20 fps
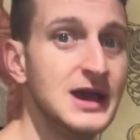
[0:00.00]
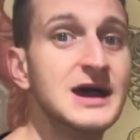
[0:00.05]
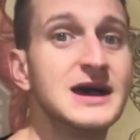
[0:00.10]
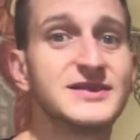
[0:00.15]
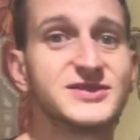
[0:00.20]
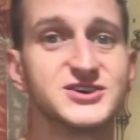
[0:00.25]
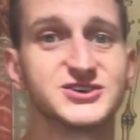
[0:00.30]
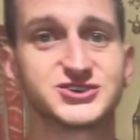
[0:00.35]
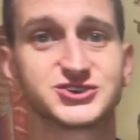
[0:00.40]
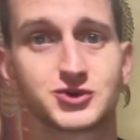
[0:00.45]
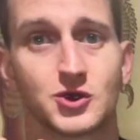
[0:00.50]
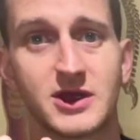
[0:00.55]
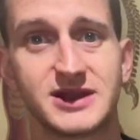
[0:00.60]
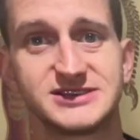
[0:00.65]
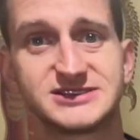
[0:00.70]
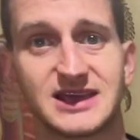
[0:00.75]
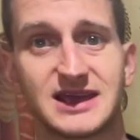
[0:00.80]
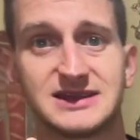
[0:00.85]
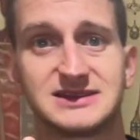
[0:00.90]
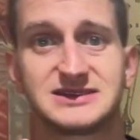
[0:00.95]
The serratus
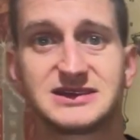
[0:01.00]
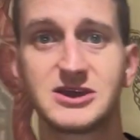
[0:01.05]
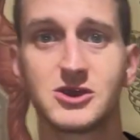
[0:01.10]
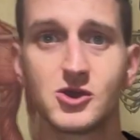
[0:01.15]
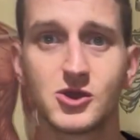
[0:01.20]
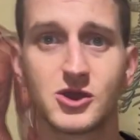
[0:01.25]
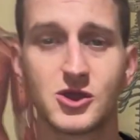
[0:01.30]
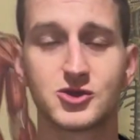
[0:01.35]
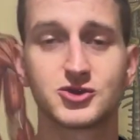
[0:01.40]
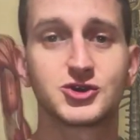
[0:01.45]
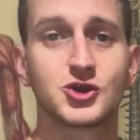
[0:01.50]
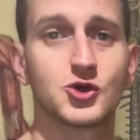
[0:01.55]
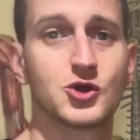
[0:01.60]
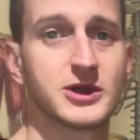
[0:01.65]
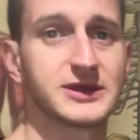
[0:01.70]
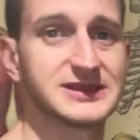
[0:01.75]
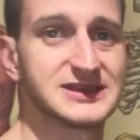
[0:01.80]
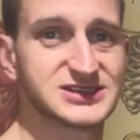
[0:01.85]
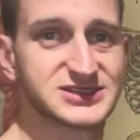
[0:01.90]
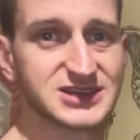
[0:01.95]
anterior during
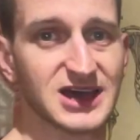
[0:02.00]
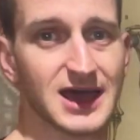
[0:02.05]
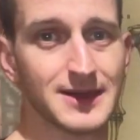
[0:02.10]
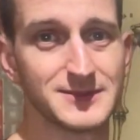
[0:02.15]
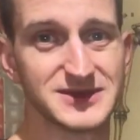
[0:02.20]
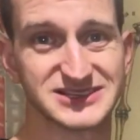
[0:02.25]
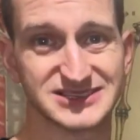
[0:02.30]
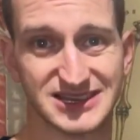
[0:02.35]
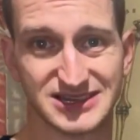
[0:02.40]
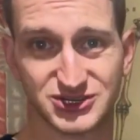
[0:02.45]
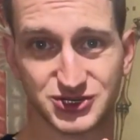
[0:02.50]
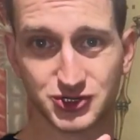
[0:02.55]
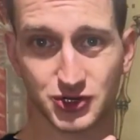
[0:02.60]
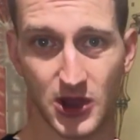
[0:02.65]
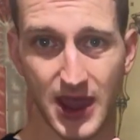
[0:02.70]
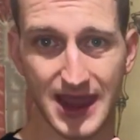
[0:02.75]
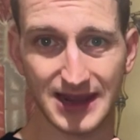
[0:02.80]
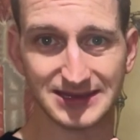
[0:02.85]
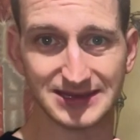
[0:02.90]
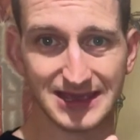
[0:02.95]
this time is
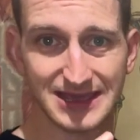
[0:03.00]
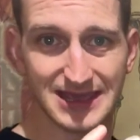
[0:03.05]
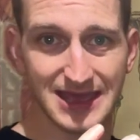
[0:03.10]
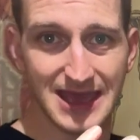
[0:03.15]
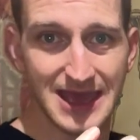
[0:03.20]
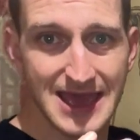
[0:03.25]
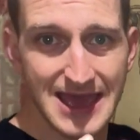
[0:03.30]
contracting,